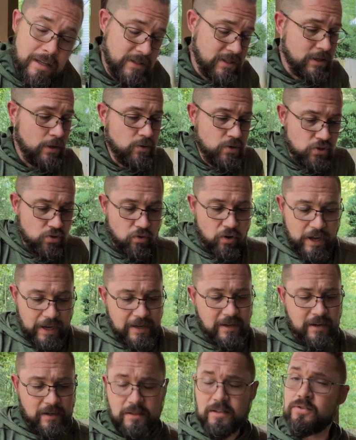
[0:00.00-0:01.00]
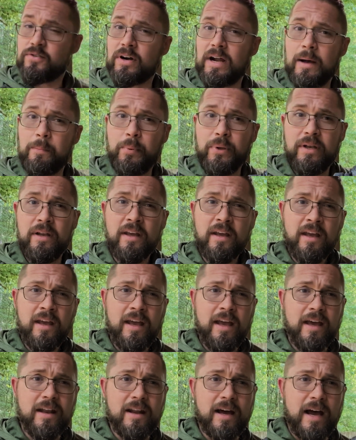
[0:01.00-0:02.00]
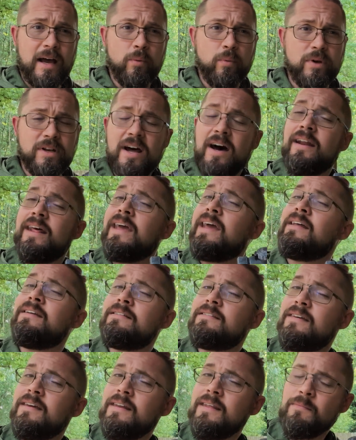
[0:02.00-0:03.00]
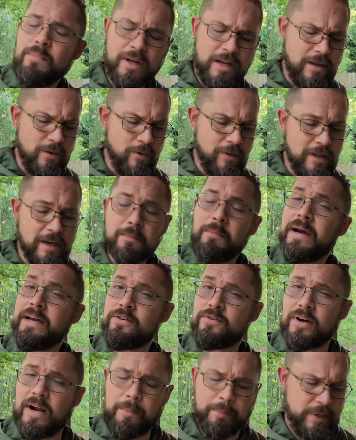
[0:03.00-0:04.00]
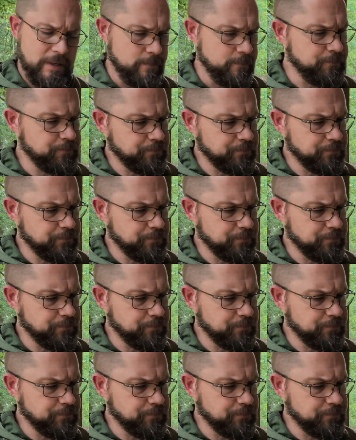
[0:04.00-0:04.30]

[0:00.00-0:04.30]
So try not to drop it, and I would not hand it to anybody you think might drop it.